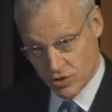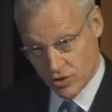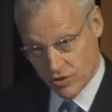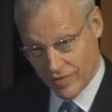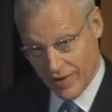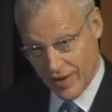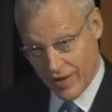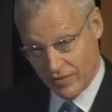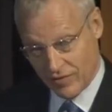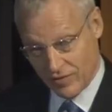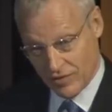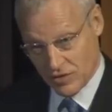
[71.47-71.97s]
of
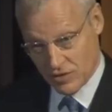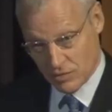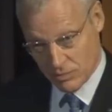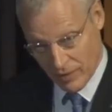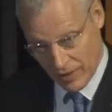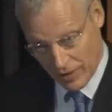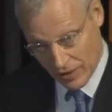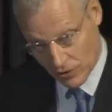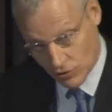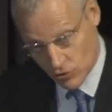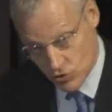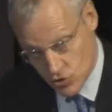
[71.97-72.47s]
Athens
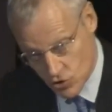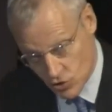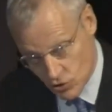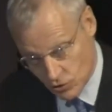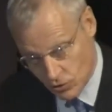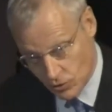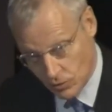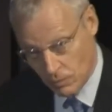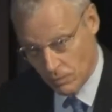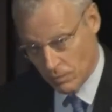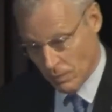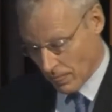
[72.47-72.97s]
Medical
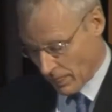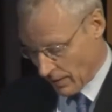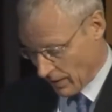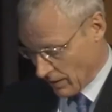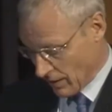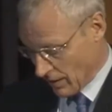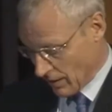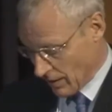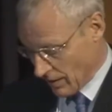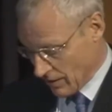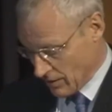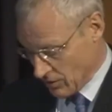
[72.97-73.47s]
School.
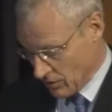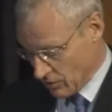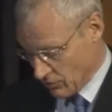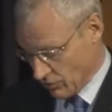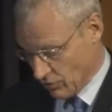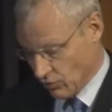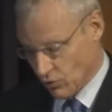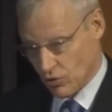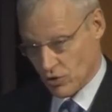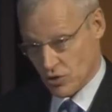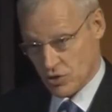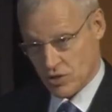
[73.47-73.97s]
She's, of
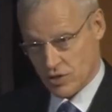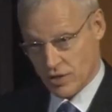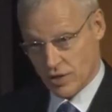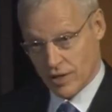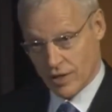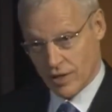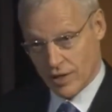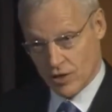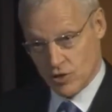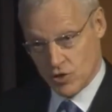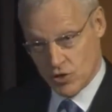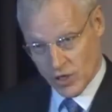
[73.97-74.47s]
course,
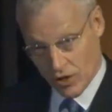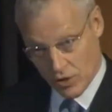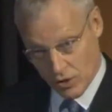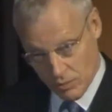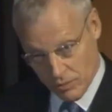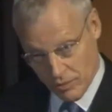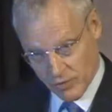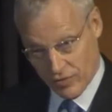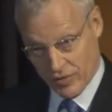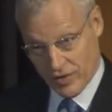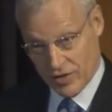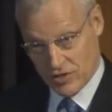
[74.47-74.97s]
adjunct
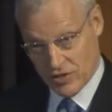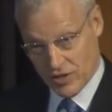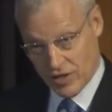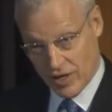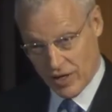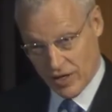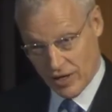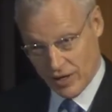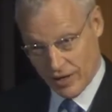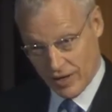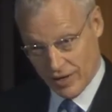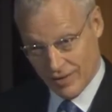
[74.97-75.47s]
professor
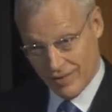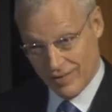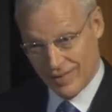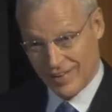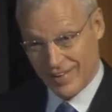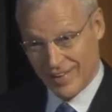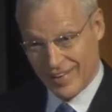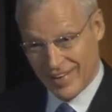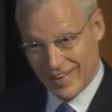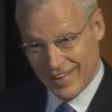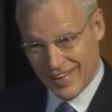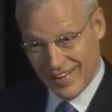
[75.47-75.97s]
here
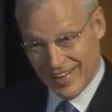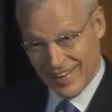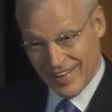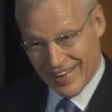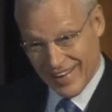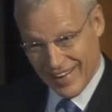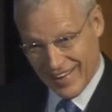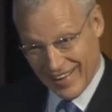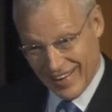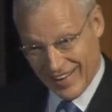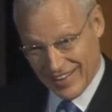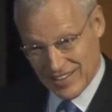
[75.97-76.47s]

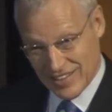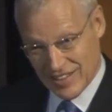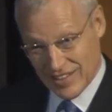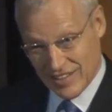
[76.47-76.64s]
at